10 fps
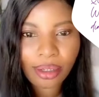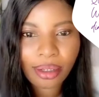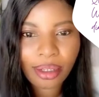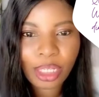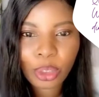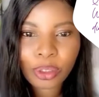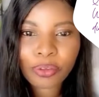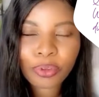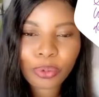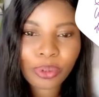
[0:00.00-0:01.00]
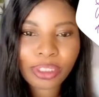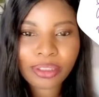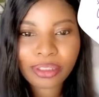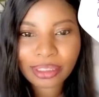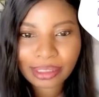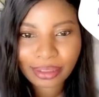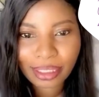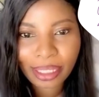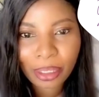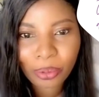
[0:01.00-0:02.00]
Hello everyone, this
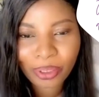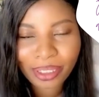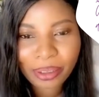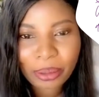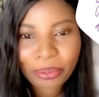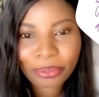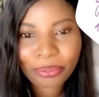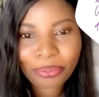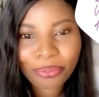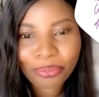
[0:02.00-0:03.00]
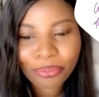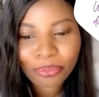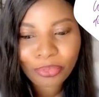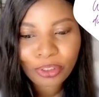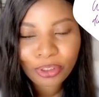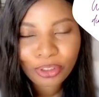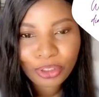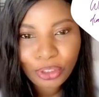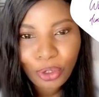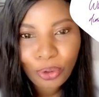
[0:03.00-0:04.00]
is Nehawa.
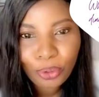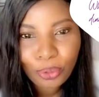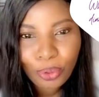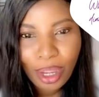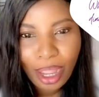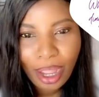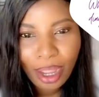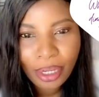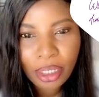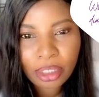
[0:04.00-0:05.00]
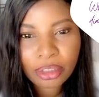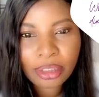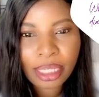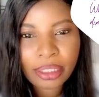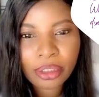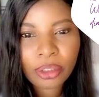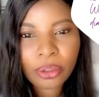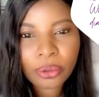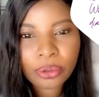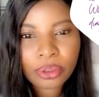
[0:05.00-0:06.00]
So I got
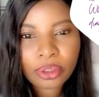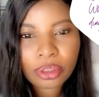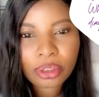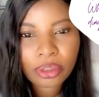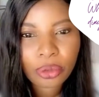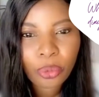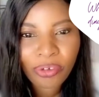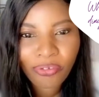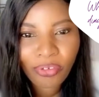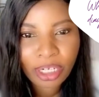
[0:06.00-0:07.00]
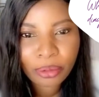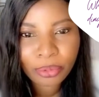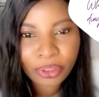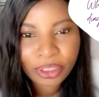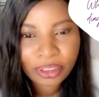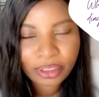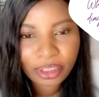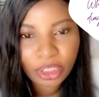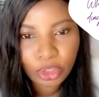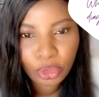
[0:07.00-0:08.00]
diagnosed with
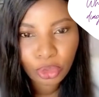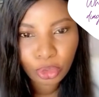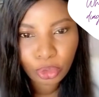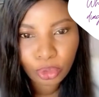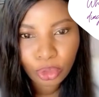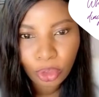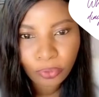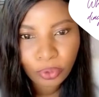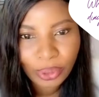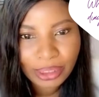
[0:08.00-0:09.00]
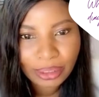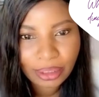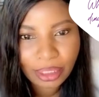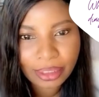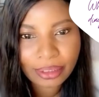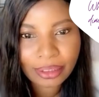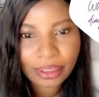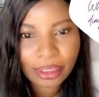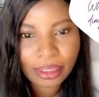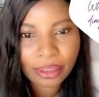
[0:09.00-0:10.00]
fibroids in June of
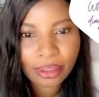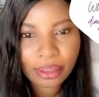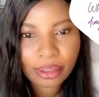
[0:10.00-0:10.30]
2019